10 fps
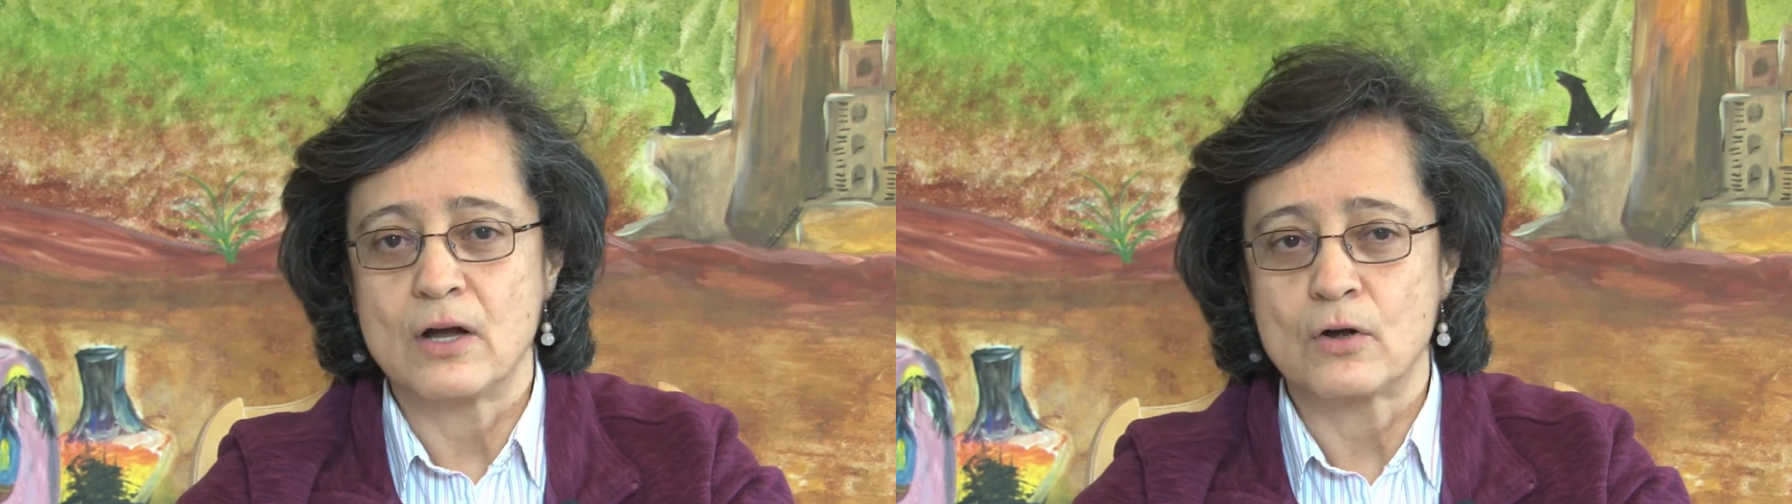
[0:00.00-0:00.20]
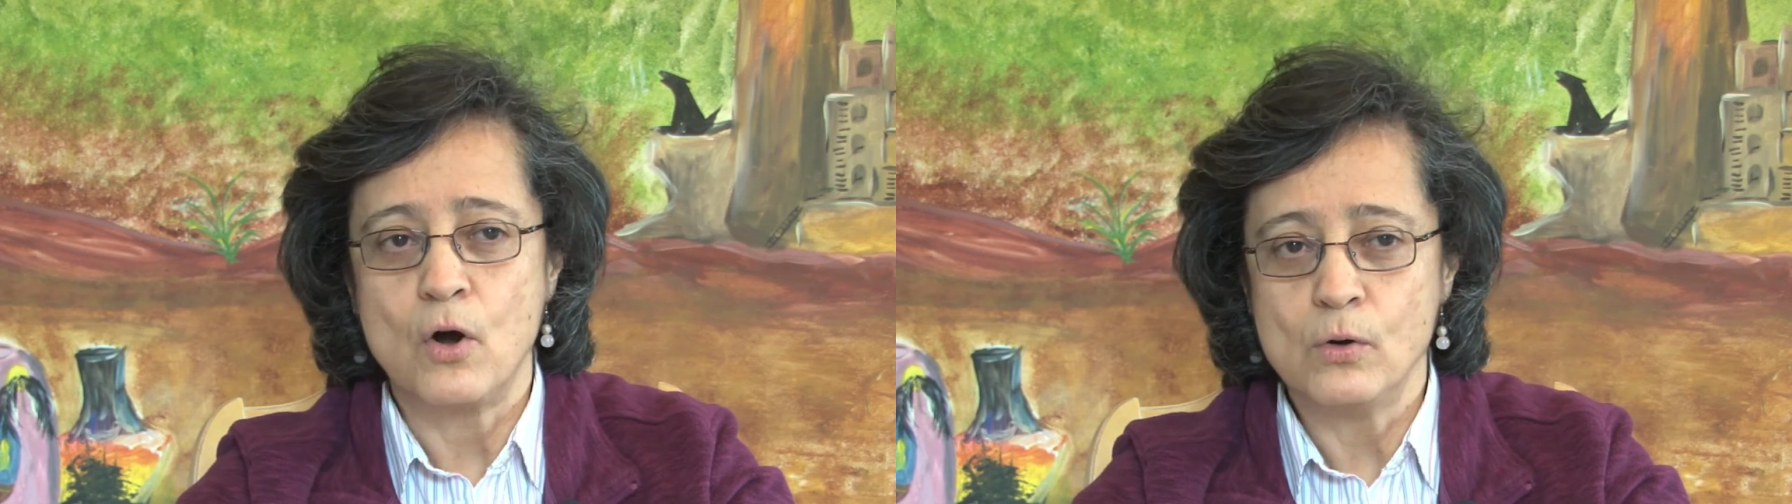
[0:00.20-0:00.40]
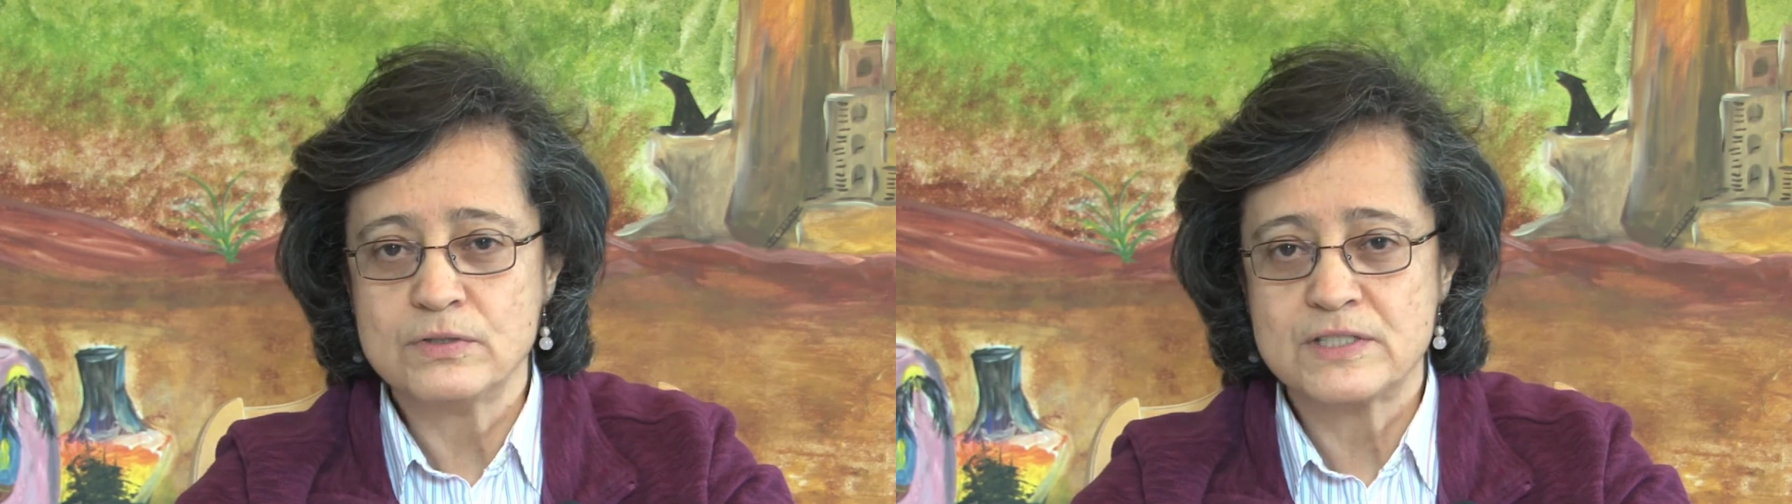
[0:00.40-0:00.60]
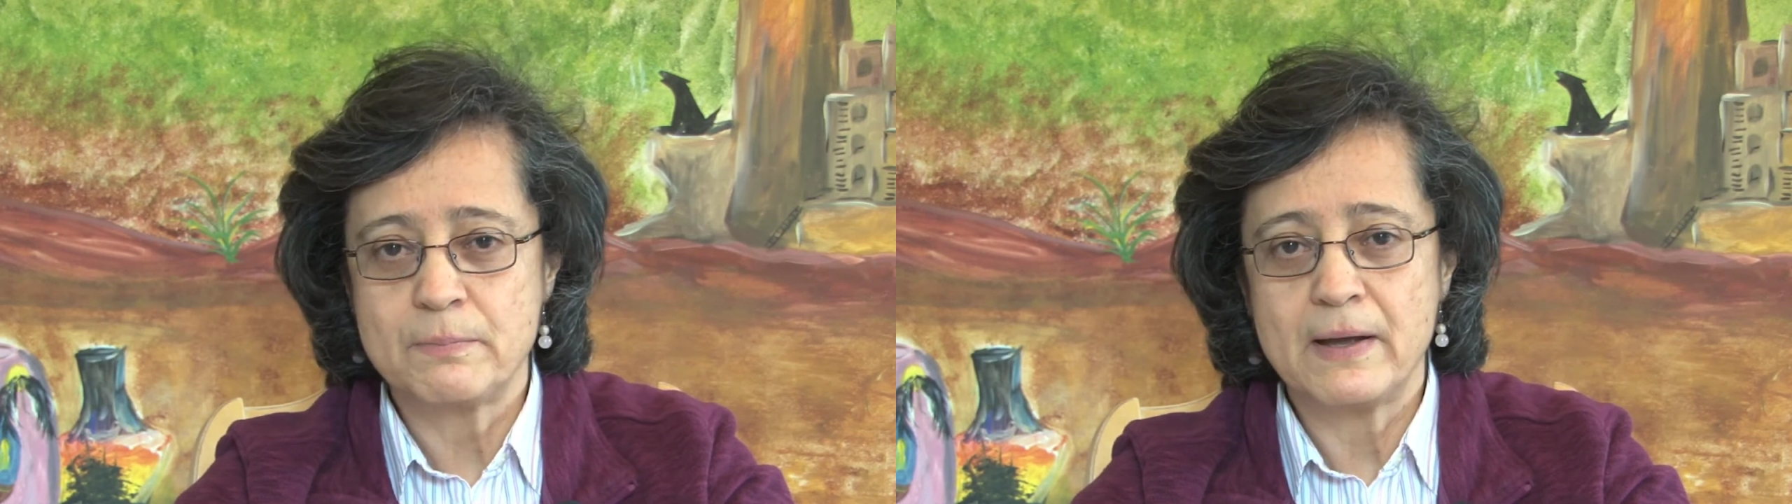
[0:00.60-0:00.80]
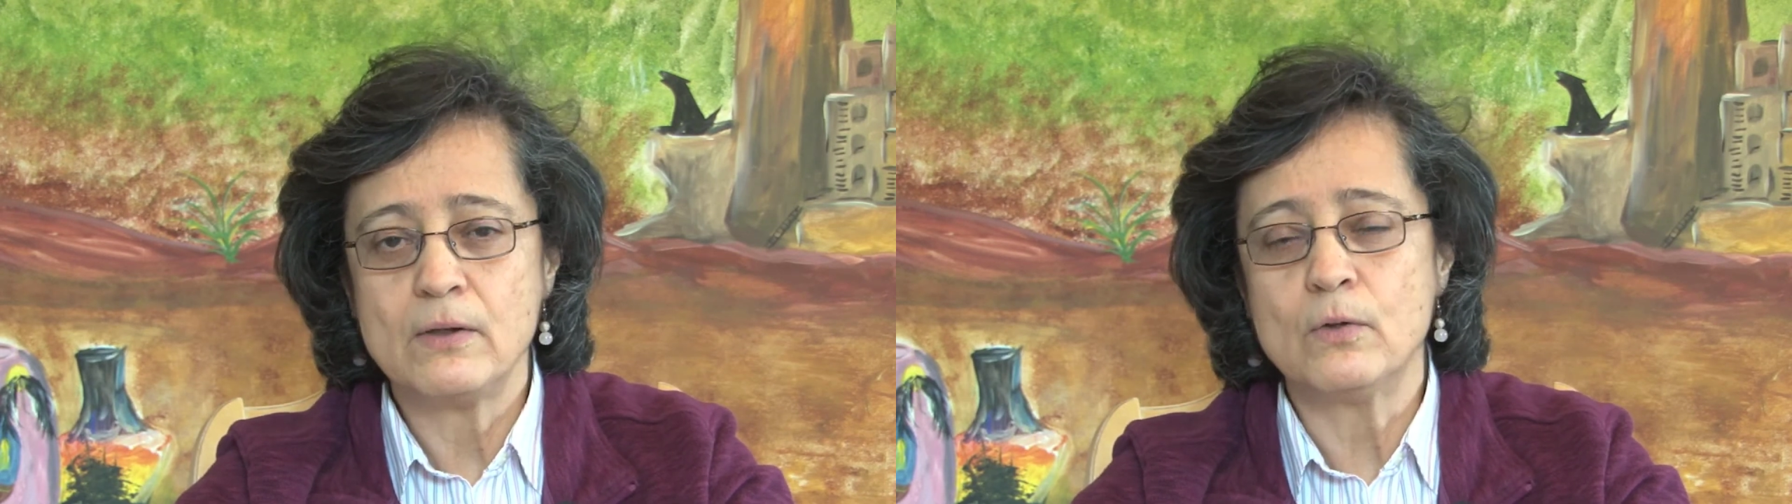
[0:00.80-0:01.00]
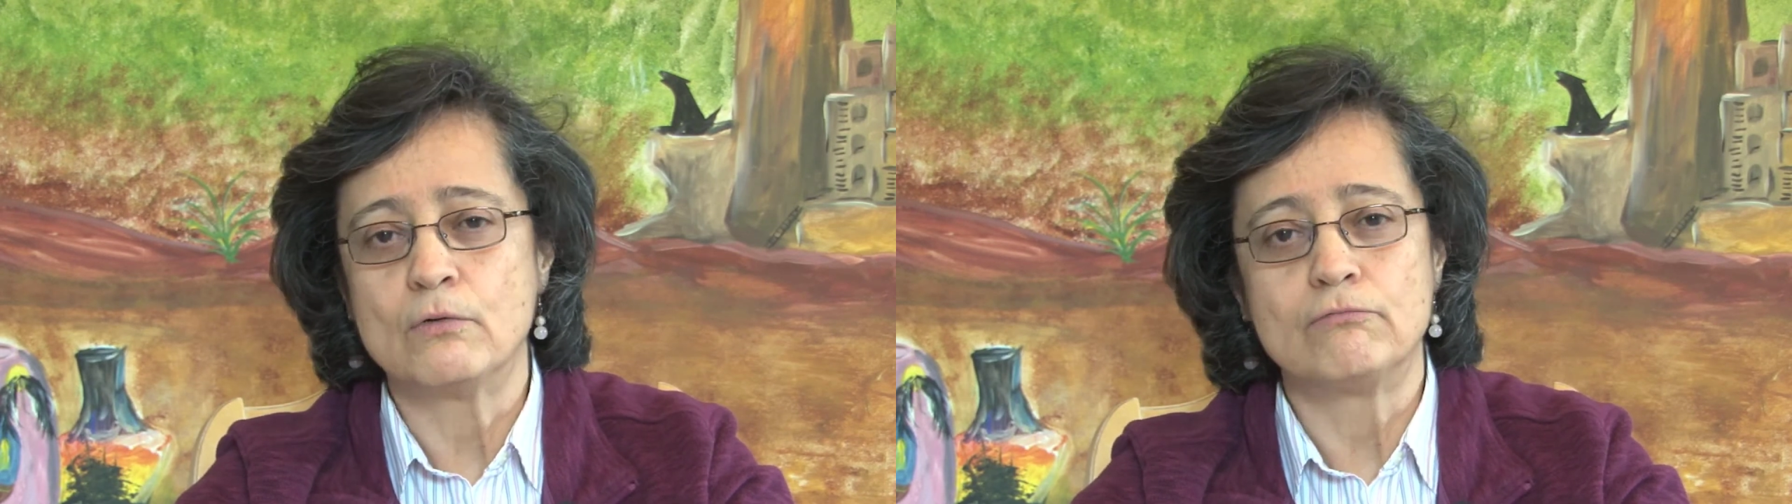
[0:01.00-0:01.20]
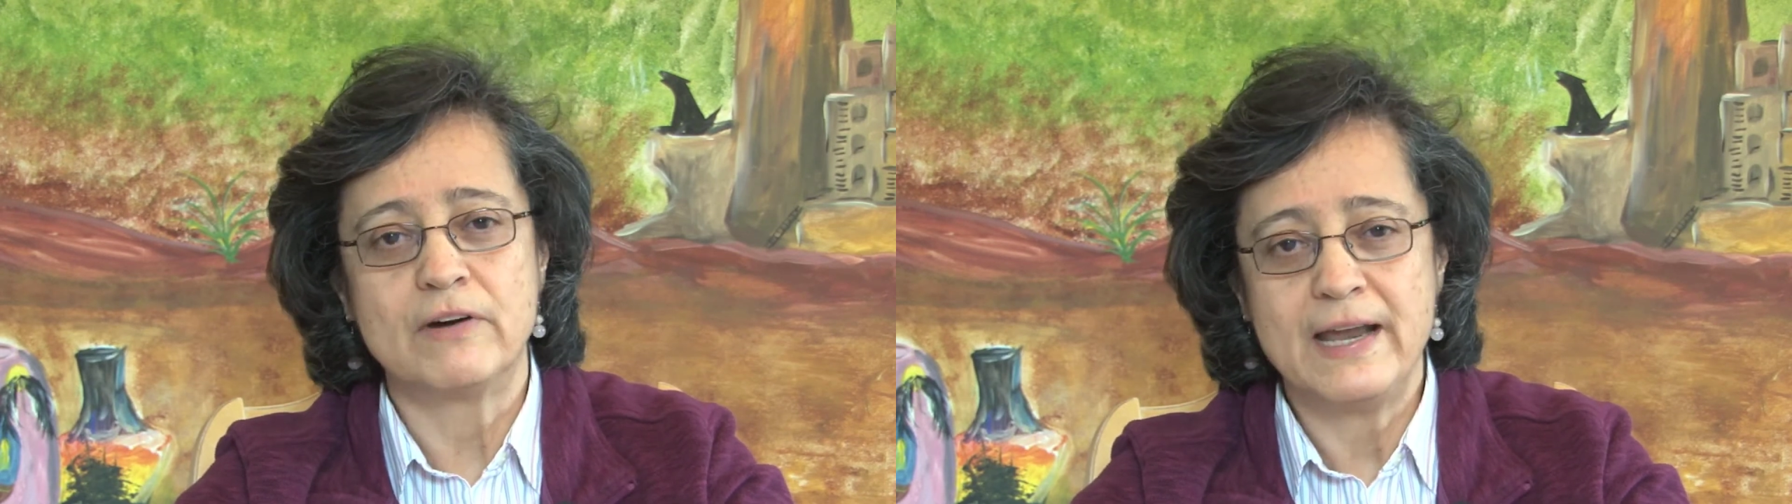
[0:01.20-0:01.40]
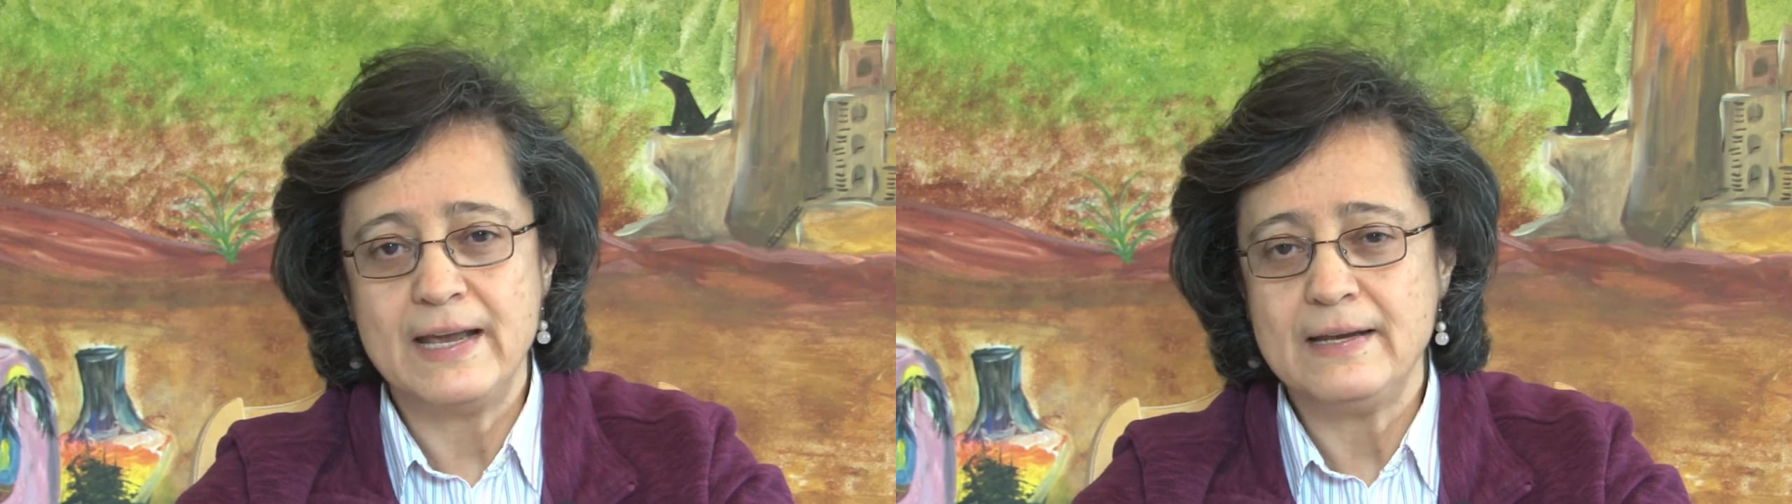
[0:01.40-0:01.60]
a cold spell or
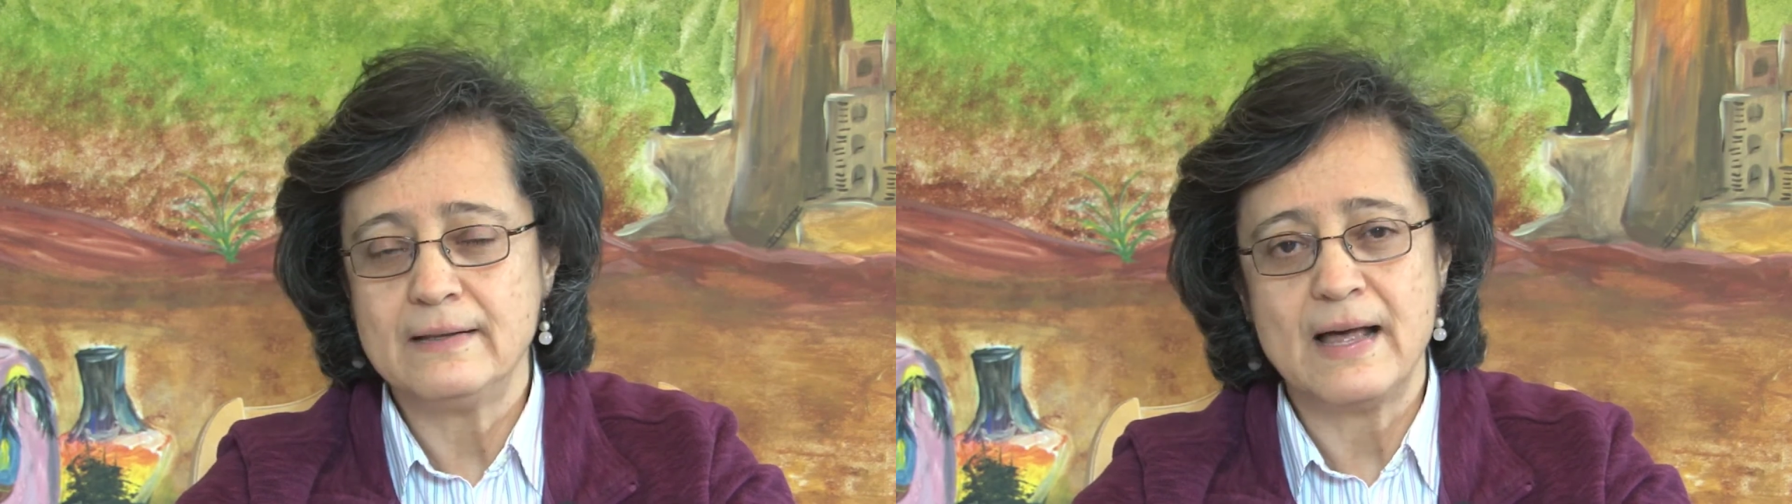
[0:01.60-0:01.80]
rain,